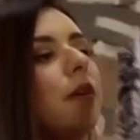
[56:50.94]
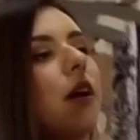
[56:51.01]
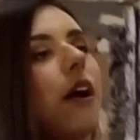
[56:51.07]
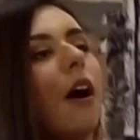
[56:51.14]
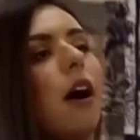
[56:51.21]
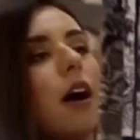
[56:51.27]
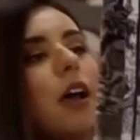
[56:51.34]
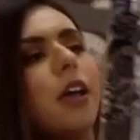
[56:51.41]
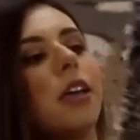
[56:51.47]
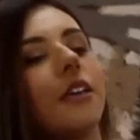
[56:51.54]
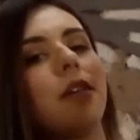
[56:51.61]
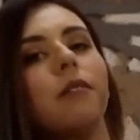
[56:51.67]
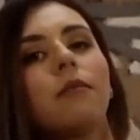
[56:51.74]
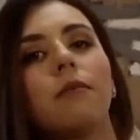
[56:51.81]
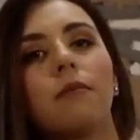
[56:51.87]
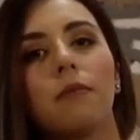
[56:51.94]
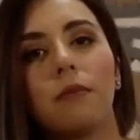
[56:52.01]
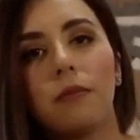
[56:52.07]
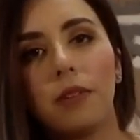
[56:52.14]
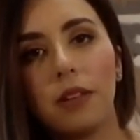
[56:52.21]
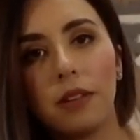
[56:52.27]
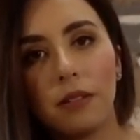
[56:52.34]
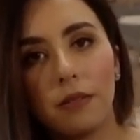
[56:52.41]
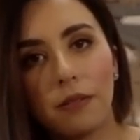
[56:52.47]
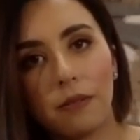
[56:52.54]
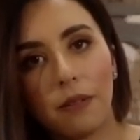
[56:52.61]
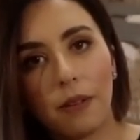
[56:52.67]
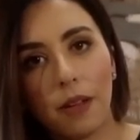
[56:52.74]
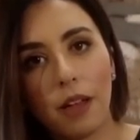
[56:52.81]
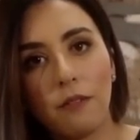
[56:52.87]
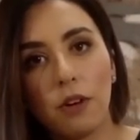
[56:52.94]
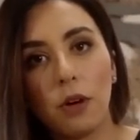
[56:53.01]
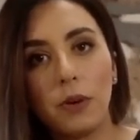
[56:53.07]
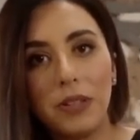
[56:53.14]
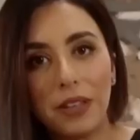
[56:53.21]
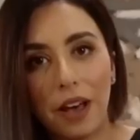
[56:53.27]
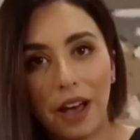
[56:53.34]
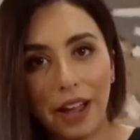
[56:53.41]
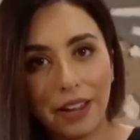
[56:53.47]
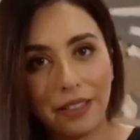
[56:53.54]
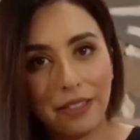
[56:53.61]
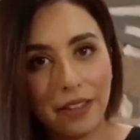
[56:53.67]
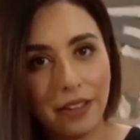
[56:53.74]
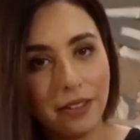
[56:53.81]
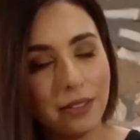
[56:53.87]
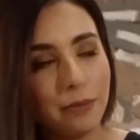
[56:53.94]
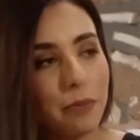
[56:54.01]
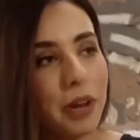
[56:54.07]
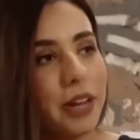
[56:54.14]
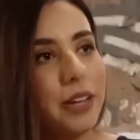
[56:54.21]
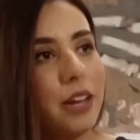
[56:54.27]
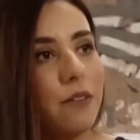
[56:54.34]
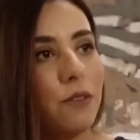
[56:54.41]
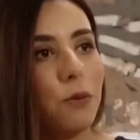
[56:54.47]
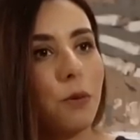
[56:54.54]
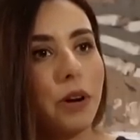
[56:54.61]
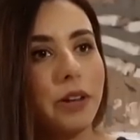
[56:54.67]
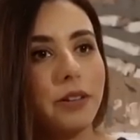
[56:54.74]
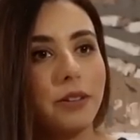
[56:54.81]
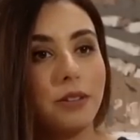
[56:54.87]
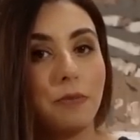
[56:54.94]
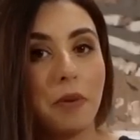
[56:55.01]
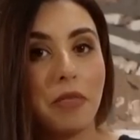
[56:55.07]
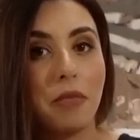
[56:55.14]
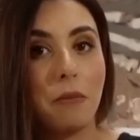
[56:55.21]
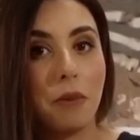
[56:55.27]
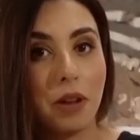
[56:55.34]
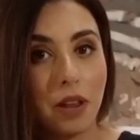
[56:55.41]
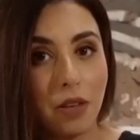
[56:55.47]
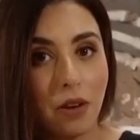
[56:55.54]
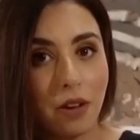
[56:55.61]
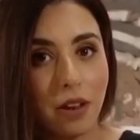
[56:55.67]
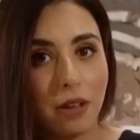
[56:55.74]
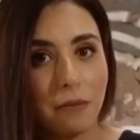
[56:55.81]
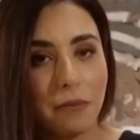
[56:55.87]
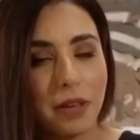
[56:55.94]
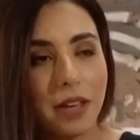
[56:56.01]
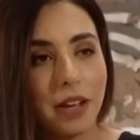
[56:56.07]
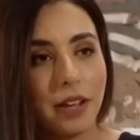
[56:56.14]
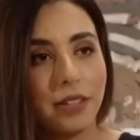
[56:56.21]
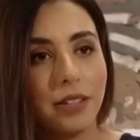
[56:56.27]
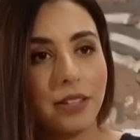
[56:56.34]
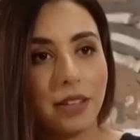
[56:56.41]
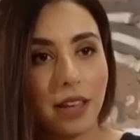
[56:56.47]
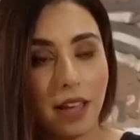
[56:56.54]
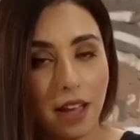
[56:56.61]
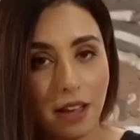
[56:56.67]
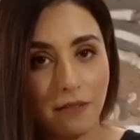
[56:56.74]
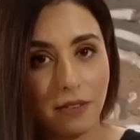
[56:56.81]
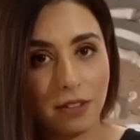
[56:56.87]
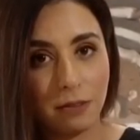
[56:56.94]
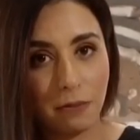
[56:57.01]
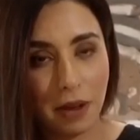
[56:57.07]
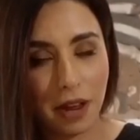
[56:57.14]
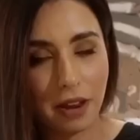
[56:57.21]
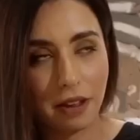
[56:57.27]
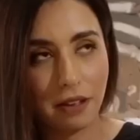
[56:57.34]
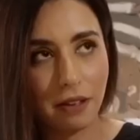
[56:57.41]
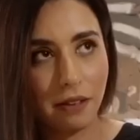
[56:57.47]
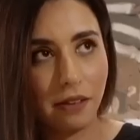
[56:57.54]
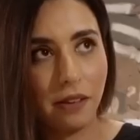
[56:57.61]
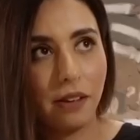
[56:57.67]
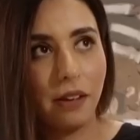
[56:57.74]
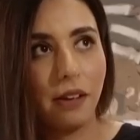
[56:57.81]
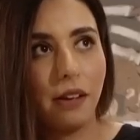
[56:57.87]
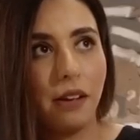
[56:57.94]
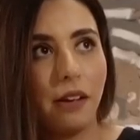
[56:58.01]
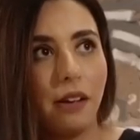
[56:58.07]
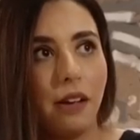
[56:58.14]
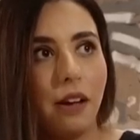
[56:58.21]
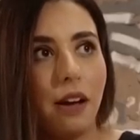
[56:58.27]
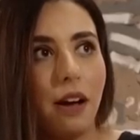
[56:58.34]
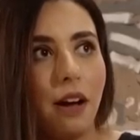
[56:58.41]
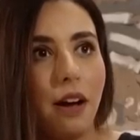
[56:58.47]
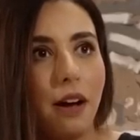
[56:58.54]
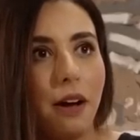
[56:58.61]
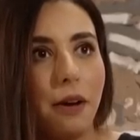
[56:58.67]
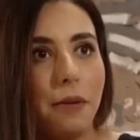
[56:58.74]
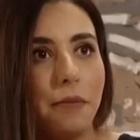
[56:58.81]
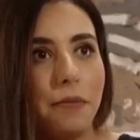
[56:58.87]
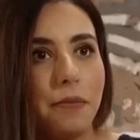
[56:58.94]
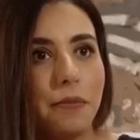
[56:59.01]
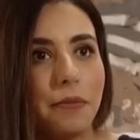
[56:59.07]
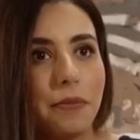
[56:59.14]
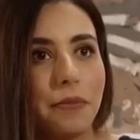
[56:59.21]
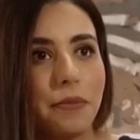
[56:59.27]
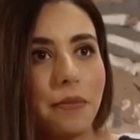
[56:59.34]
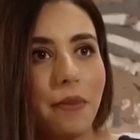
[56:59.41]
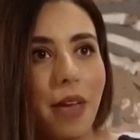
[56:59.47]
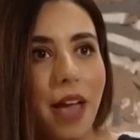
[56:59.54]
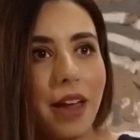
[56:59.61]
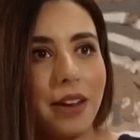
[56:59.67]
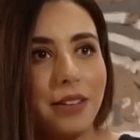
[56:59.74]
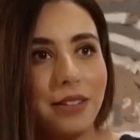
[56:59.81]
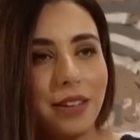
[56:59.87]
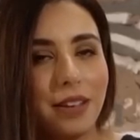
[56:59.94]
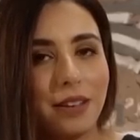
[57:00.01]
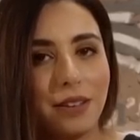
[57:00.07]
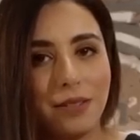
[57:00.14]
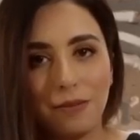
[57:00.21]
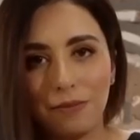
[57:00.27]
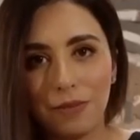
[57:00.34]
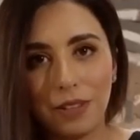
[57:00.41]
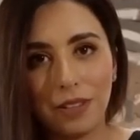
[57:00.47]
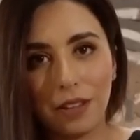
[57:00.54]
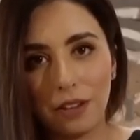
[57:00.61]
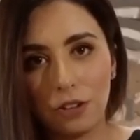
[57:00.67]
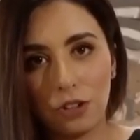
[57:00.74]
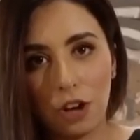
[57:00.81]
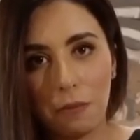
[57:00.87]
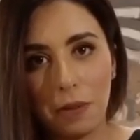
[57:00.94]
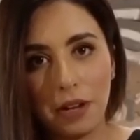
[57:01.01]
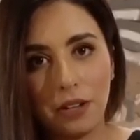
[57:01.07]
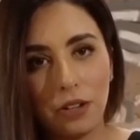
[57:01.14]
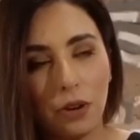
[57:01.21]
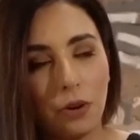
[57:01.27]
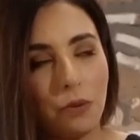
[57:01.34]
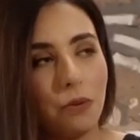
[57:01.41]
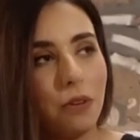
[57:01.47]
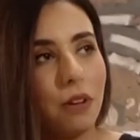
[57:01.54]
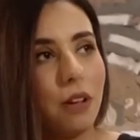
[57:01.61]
I have always eyed this, but I never wanted to spend the money on it because it's a canvas bag. And it's like a shopping tote.